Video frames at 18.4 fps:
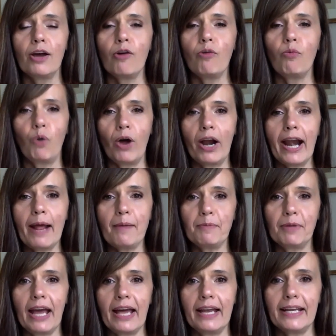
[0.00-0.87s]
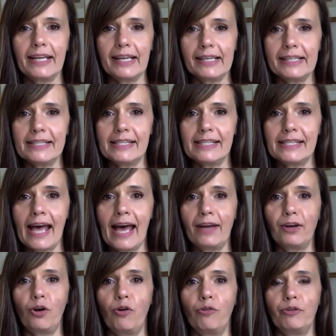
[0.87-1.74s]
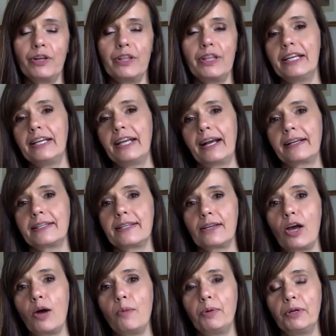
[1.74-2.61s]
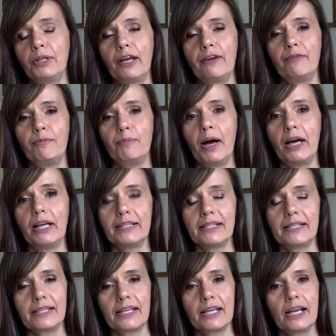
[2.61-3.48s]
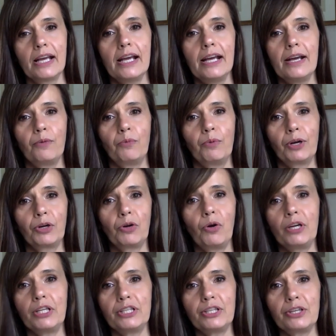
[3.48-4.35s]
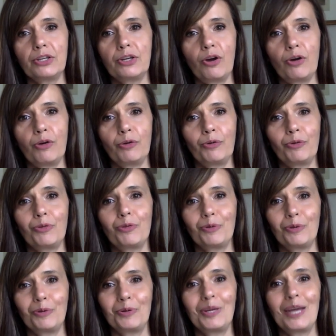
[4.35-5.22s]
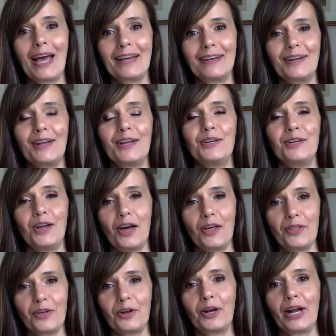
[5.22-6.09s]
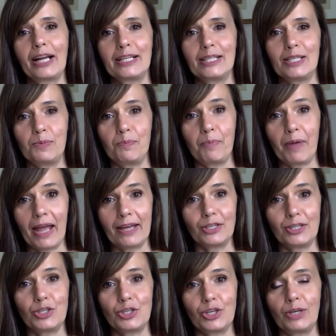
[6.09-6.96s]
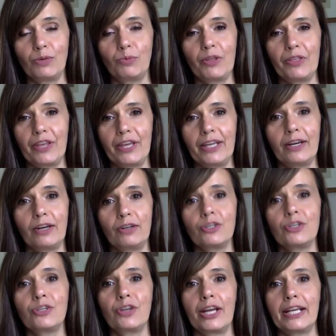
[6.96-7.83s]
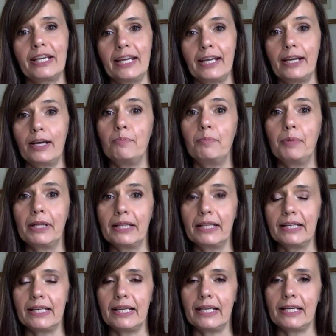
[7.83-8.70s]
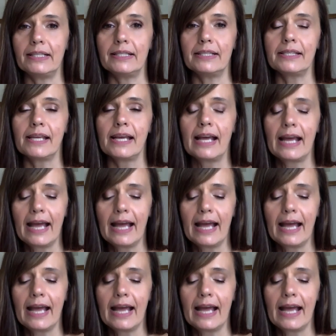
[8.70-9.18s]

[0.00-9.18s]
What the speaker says: What I'm getting is that over the next couple of months, we're going to go through yet another expansion within our psychic abilities.